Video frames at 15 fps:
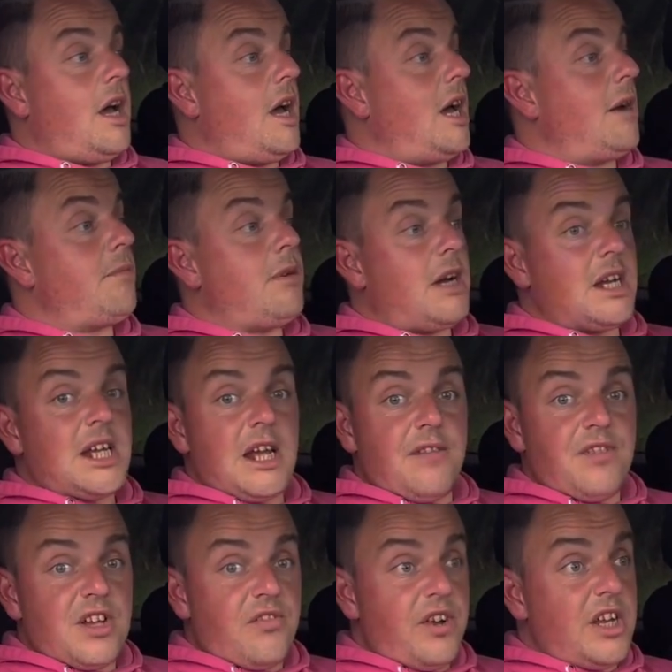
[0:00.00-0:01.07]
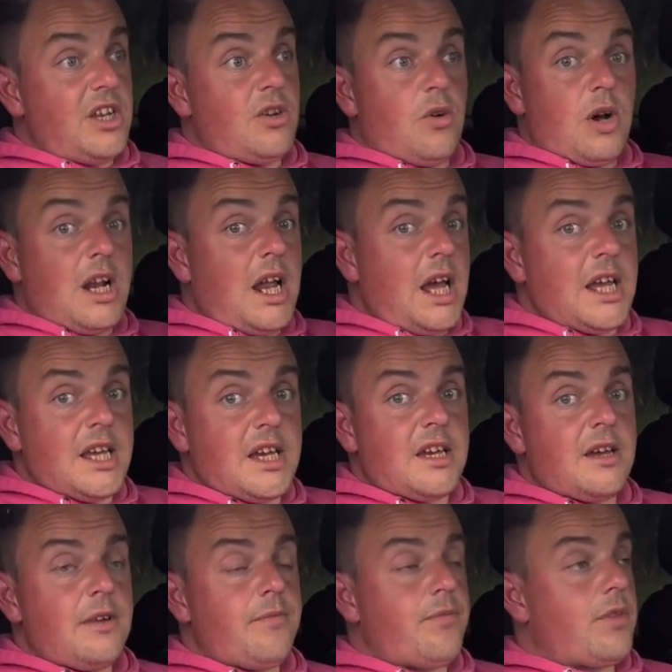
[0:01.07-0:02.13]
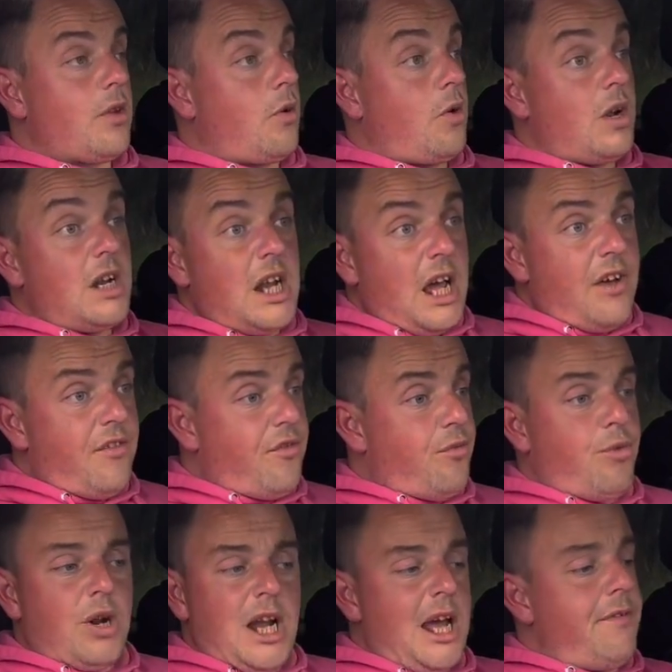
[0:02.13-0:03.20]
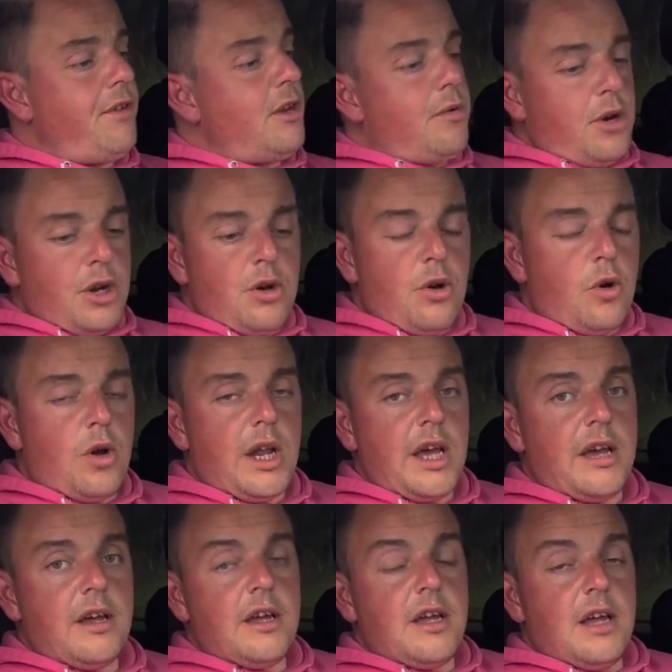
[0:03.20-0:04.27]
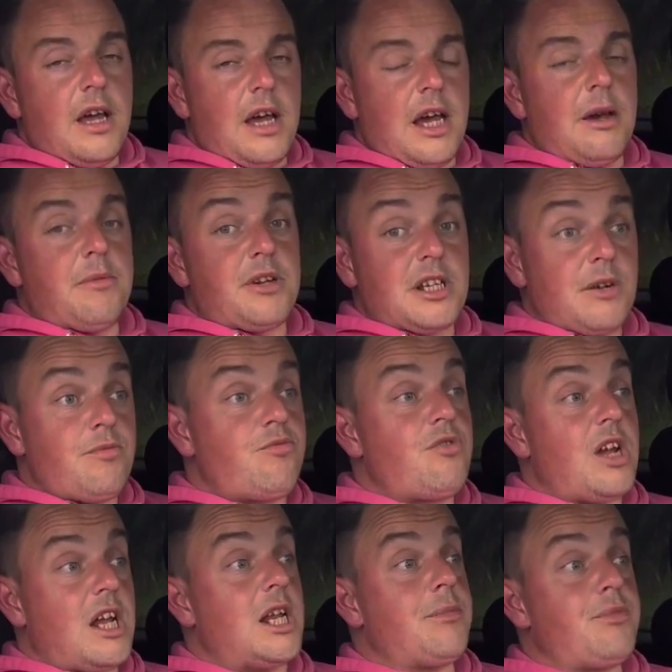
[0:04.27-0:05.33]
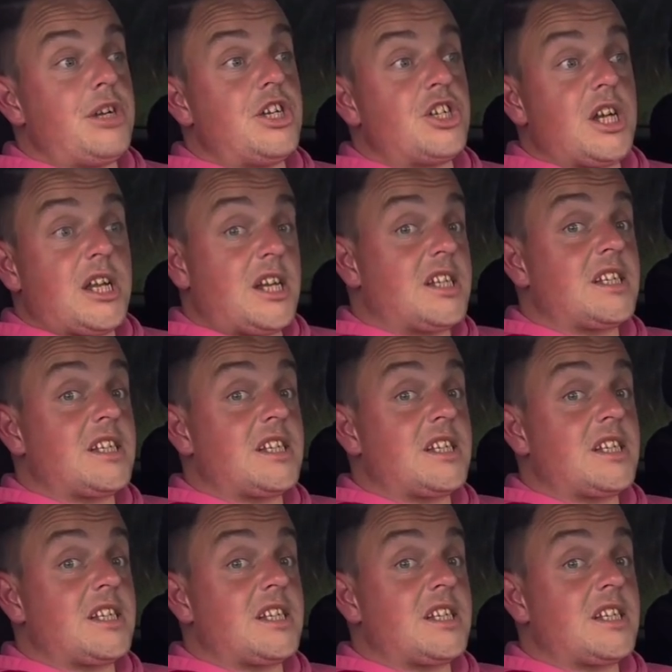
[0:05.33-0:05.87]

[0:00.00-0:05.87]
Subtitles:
and give this video a like or a love, whatever you want to call it, because I really appreciate it.